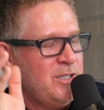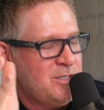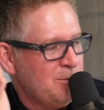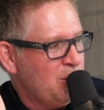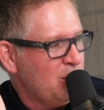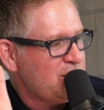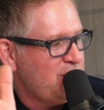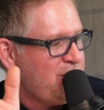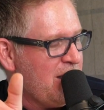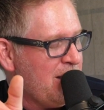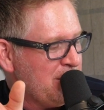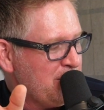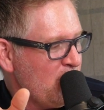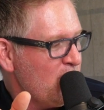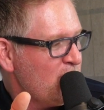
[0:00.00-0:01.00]
he's a
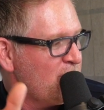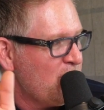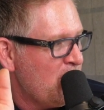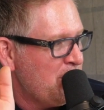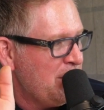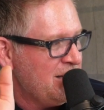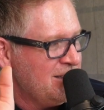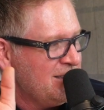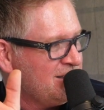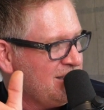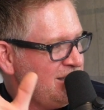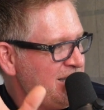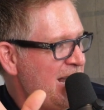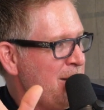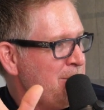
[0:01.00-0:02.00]
multifamily broker for everybody
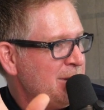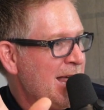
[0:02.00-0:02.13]
listening Dan